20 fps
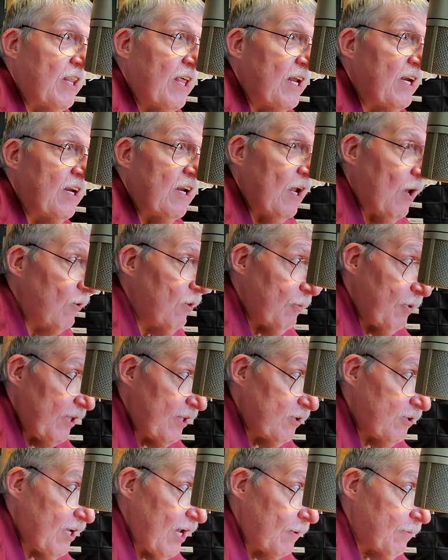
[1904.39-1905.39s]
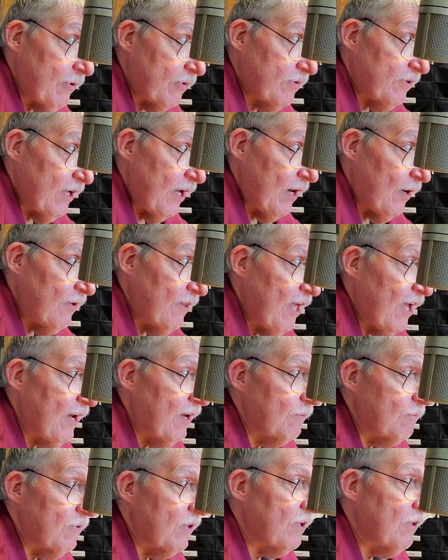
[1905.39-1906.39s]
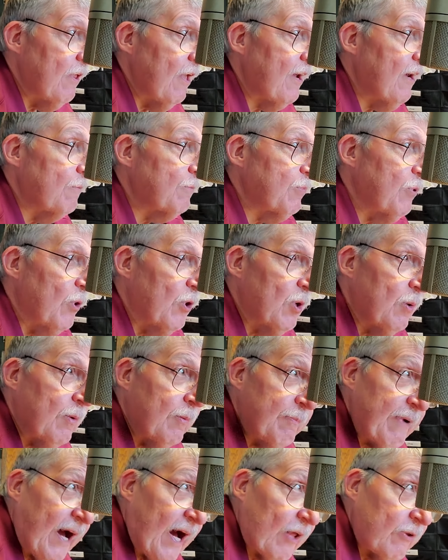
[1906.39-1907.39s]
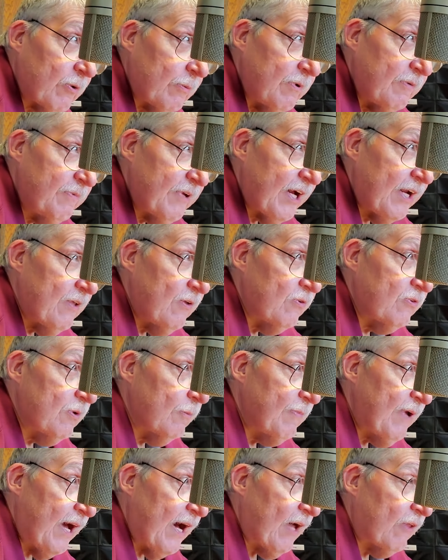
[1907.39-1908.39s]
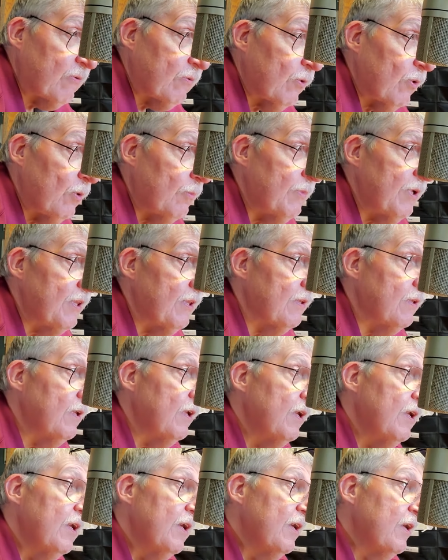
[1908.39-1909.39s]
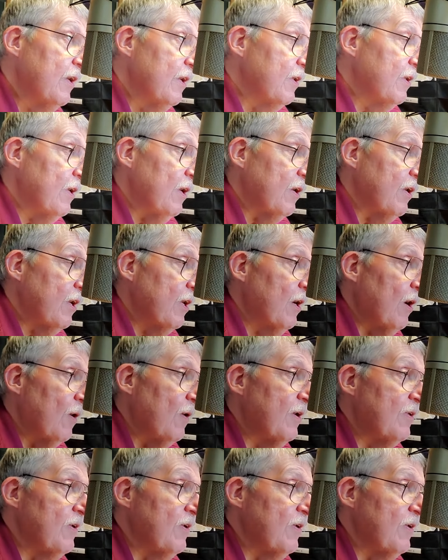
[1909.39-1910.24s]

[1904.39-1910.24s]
They didn't have the picnic tables there, and they got portable bathroom if you got to use the bathroom, and it's